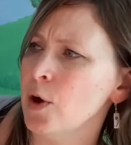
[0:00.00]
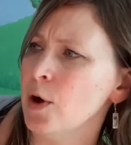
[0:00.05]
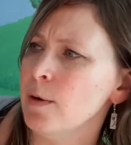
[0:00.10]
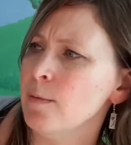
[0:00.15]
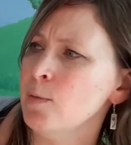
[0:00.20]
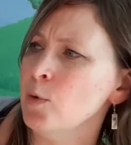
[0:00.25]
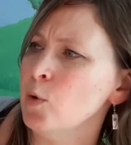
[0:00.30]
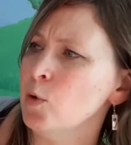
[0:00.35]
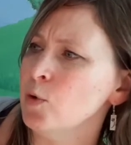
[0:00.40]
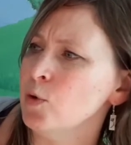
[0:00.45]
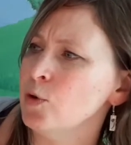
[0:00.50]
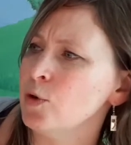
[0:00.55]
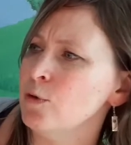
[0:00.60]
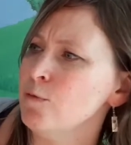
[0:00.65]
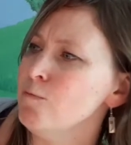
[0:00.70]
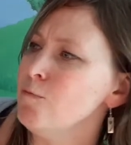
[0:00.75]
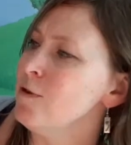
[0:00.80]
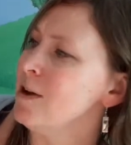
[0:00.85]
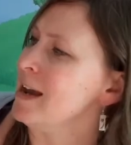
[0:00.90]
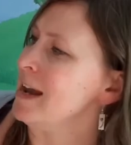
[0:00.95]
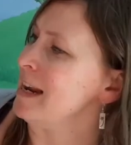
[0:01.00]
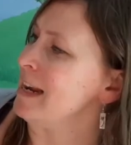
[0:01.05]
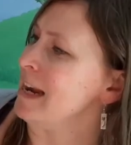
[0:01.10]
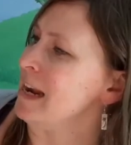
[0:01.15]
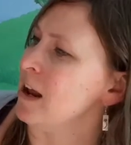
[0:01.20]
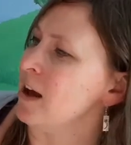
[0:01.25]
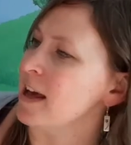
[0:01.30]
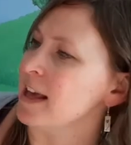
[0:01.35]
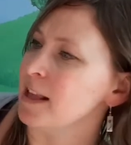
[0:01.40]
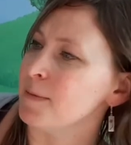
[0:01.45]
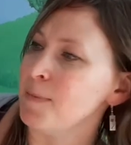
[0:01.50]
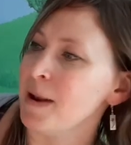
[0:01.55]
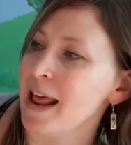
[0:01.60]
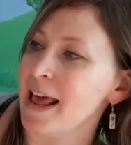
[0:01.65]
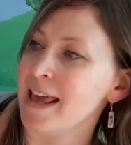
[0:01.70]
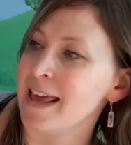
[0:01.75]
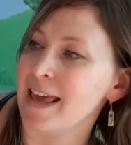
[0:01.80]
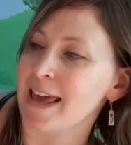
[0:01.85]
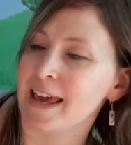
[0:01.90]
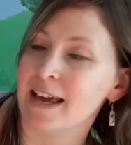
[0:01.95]
Morton really likes
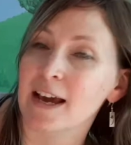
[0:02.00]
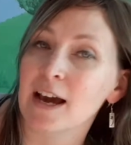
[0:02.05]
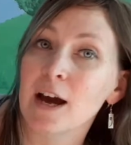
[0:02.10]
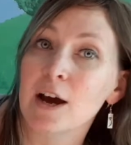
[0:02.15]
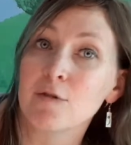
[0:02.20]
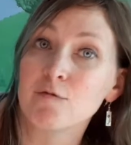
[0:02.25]
playing